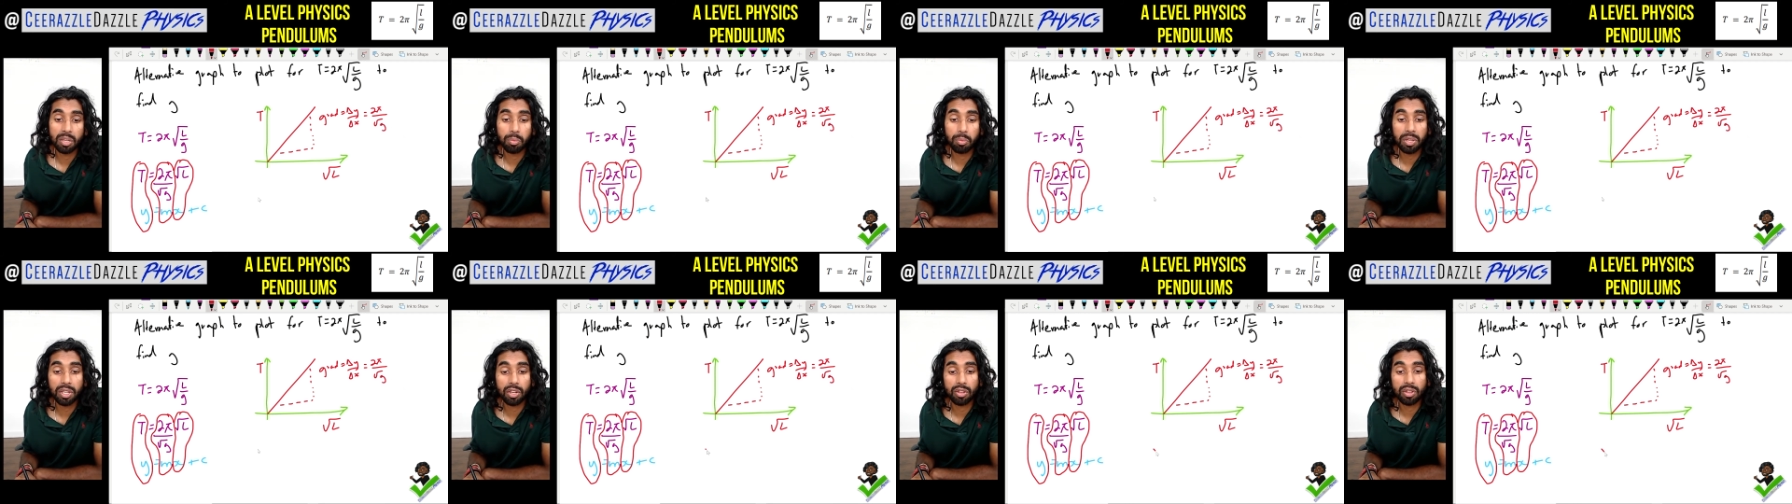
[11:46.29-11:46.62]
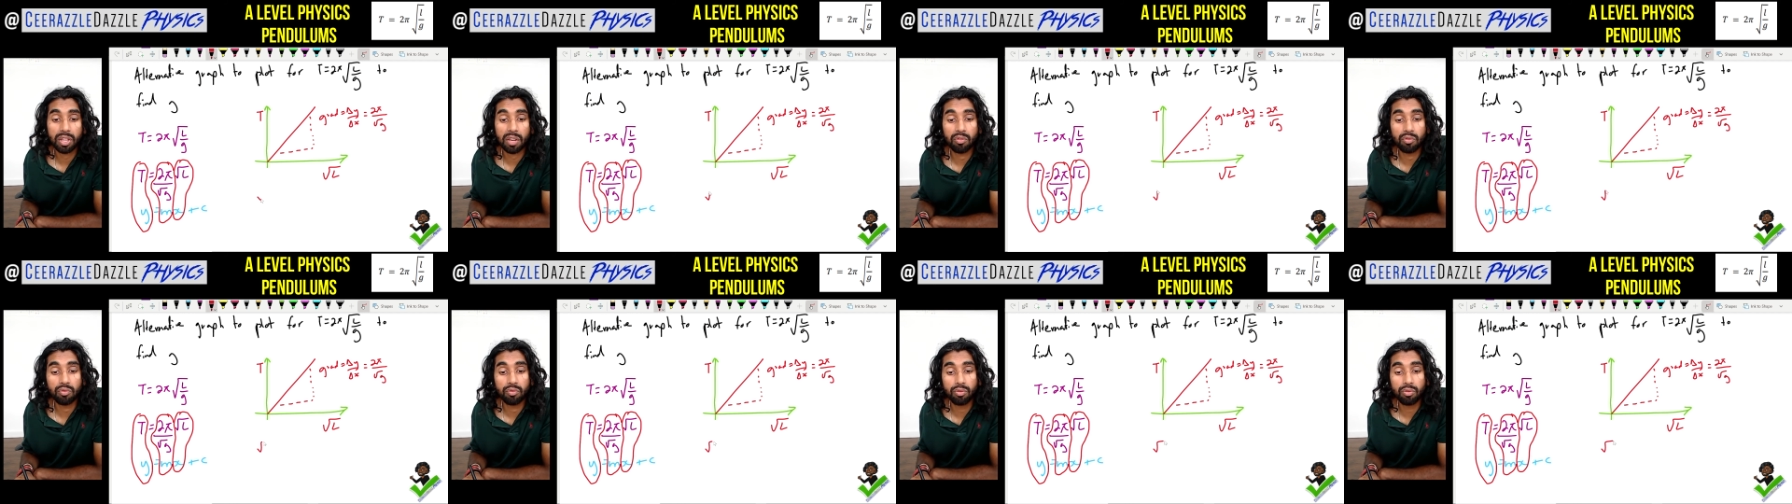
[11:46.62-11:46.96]
we know
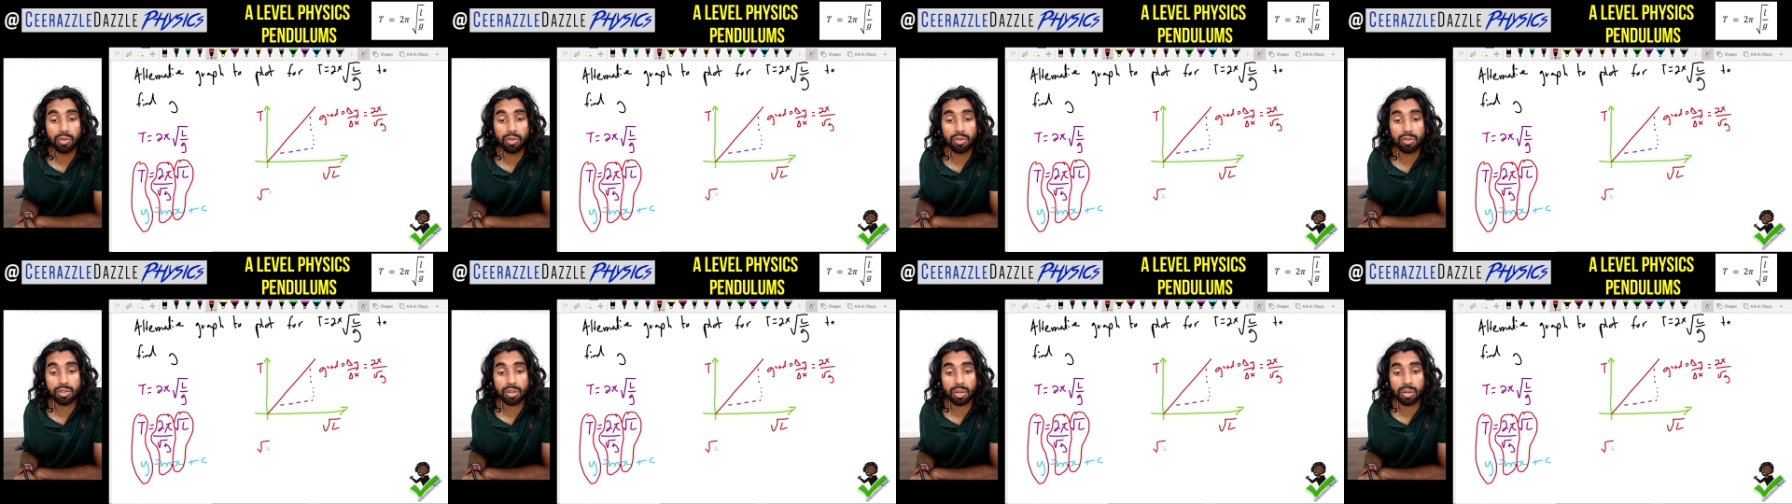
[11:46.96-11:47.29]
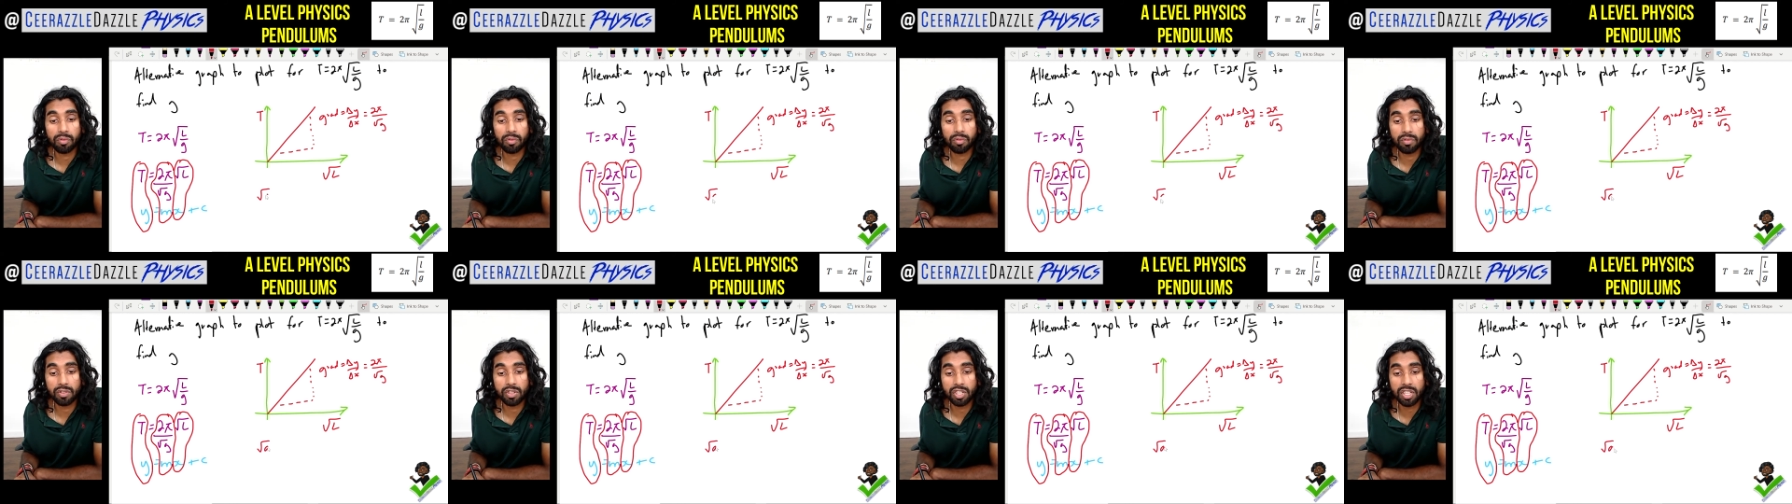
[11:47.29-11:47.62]
that root
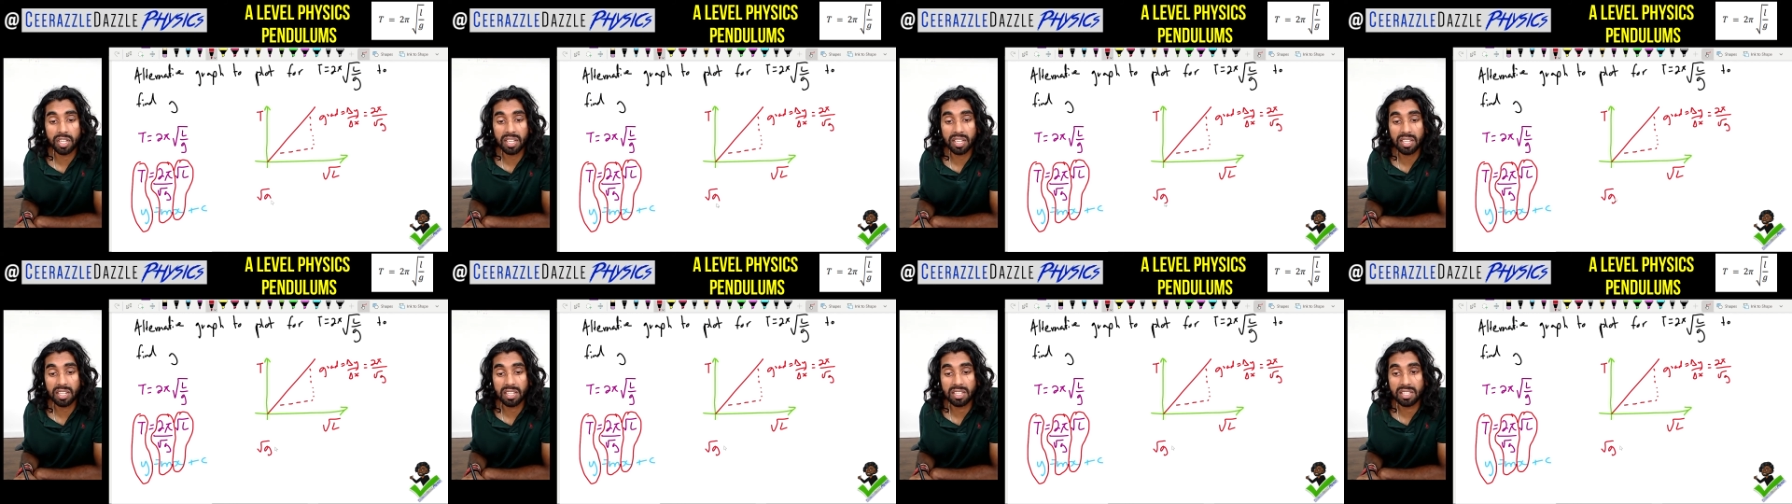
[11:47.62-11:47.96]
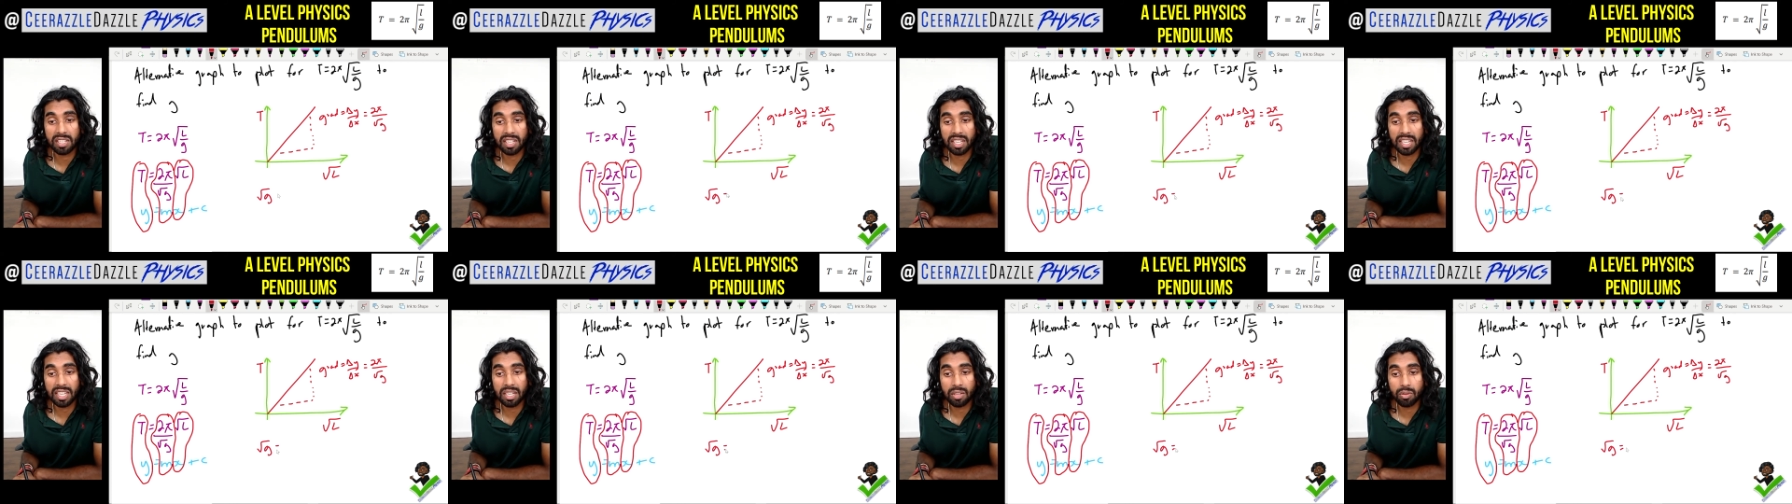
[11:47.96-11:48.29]
of g
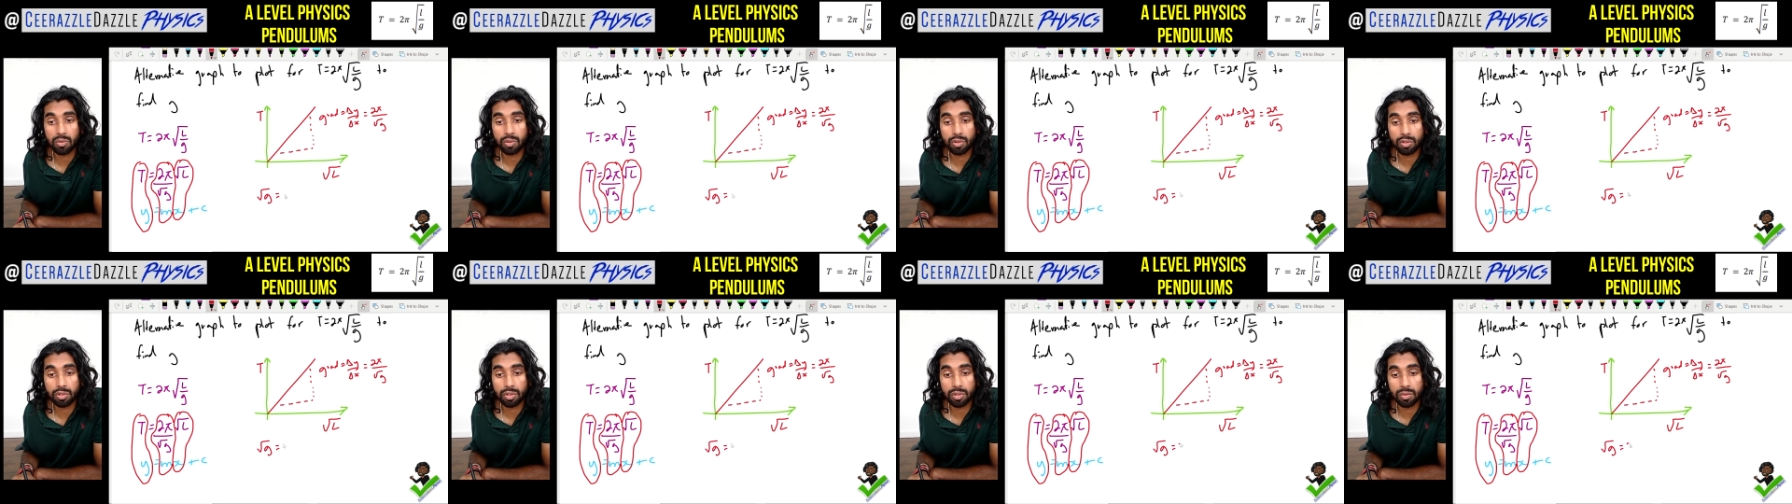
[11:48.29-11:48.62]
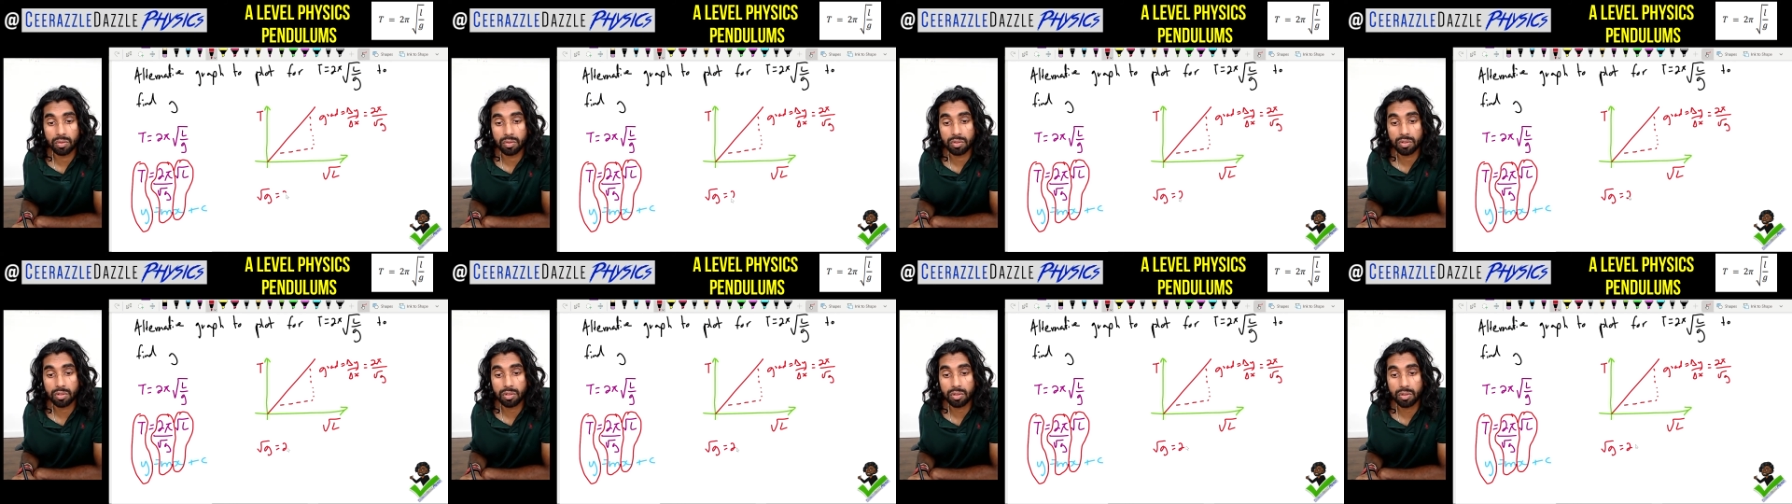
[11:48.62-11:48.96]
is equal
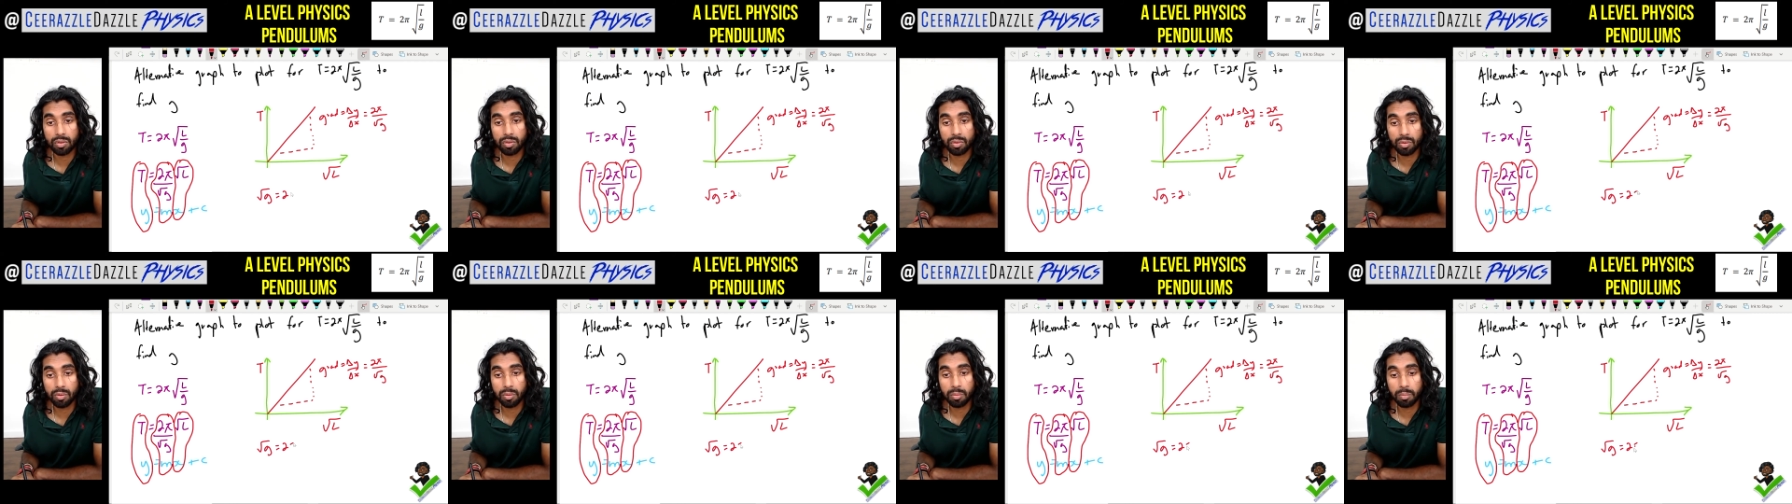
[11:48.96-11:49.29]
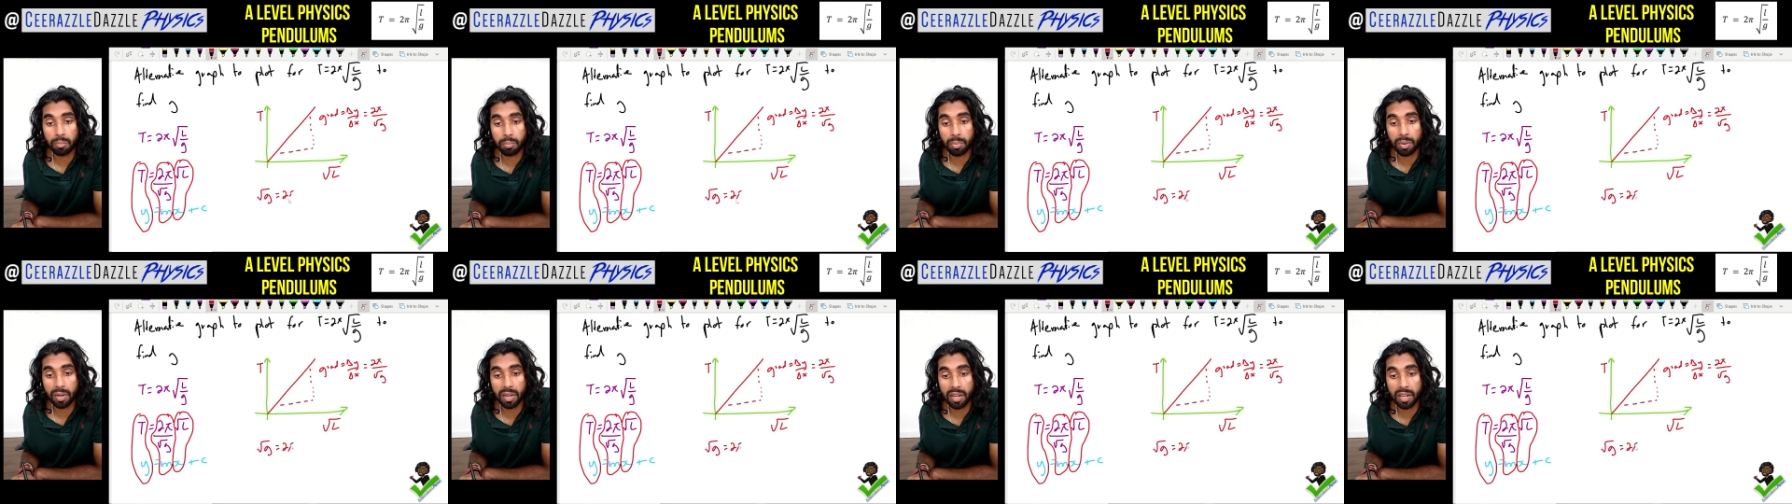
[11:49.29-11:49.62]
to 2
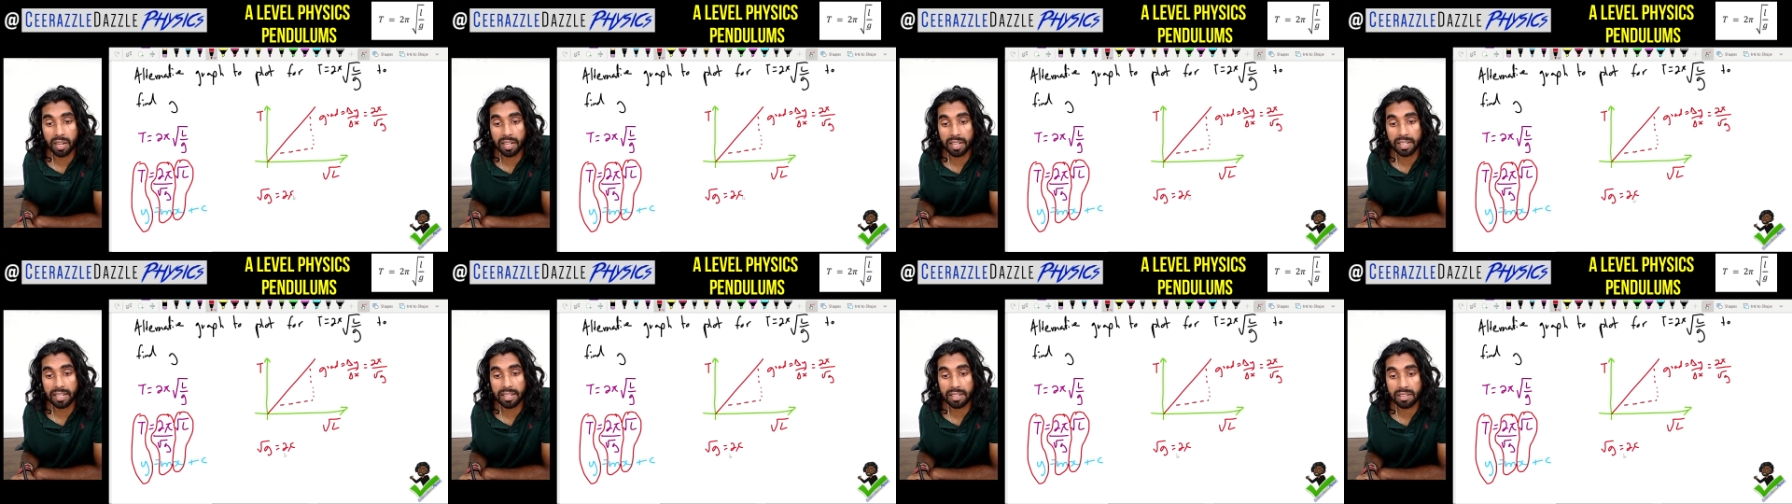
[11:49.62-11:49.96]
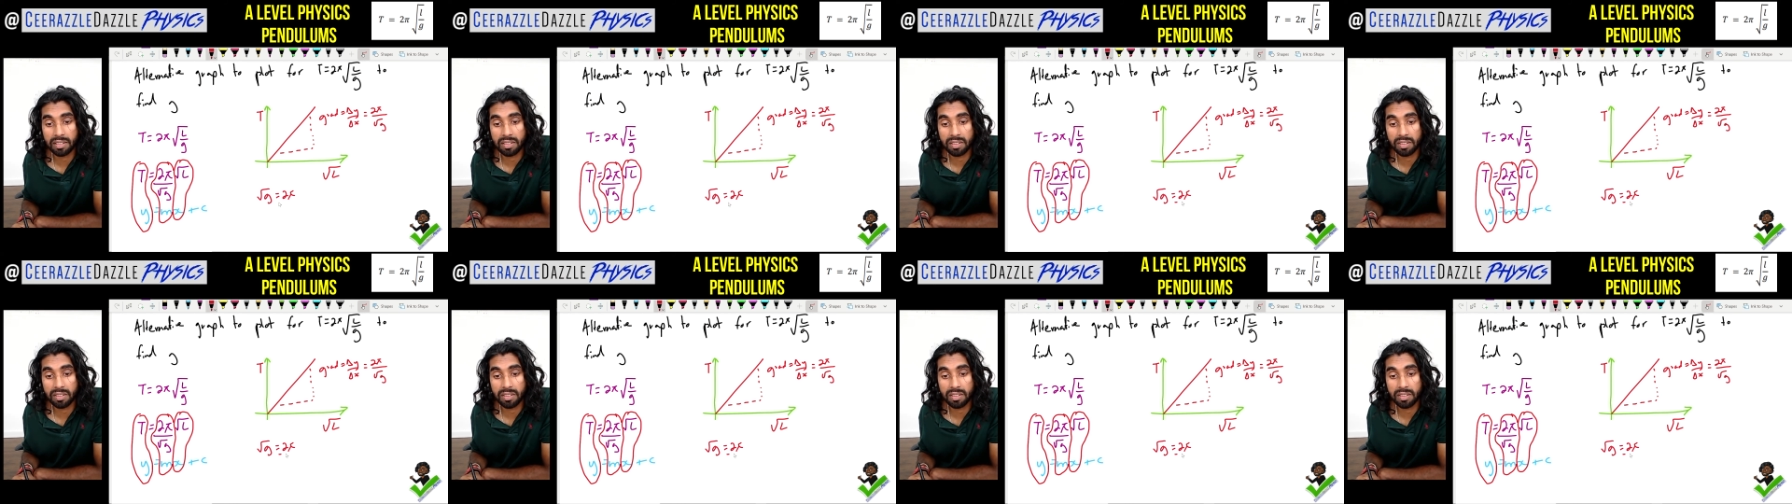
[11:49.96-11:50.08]
pi